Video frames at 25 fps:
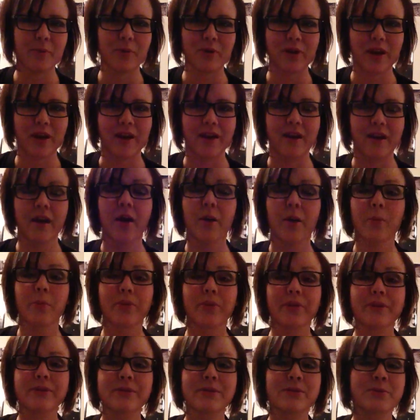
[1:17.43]
Okay.
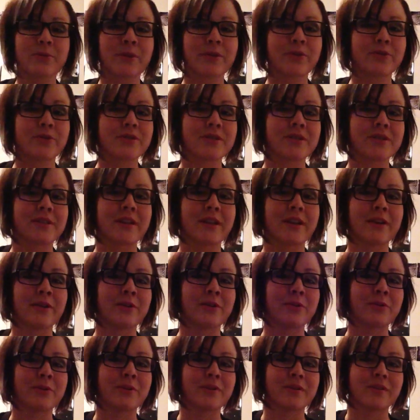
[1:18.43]
But this was my first
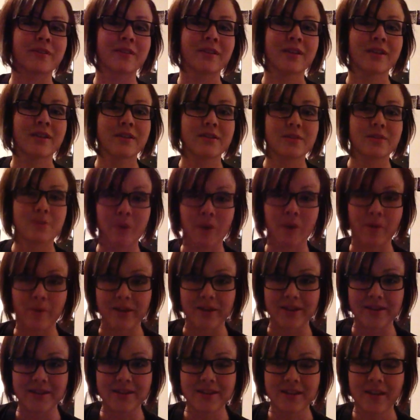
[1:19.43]
encounter with some
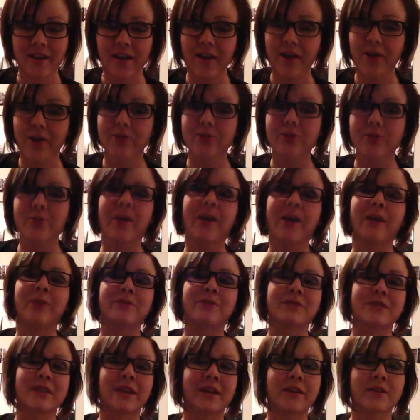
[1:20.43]
hobbits. So I
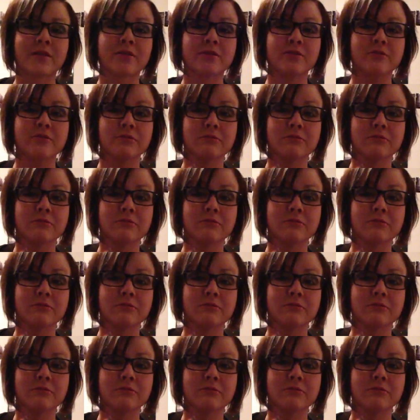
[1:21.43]
was like,